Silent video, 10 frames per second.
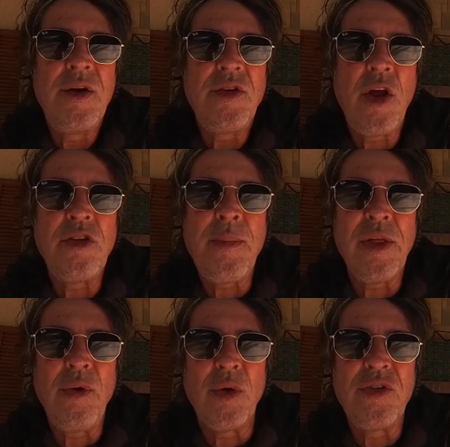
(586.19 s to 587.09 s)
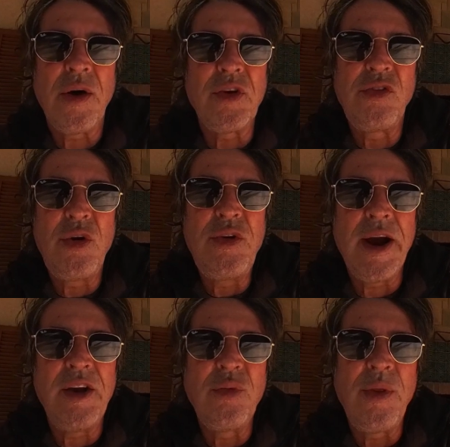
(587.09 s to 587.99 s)
So those are my thoughts after 2
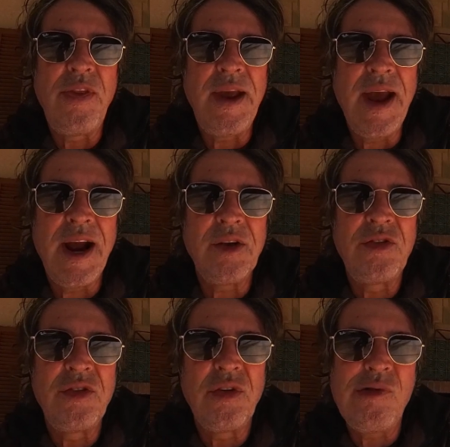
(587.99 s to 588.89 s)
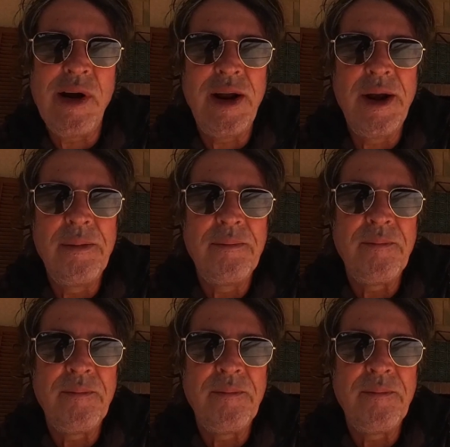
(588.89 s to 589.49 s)
days with the X3.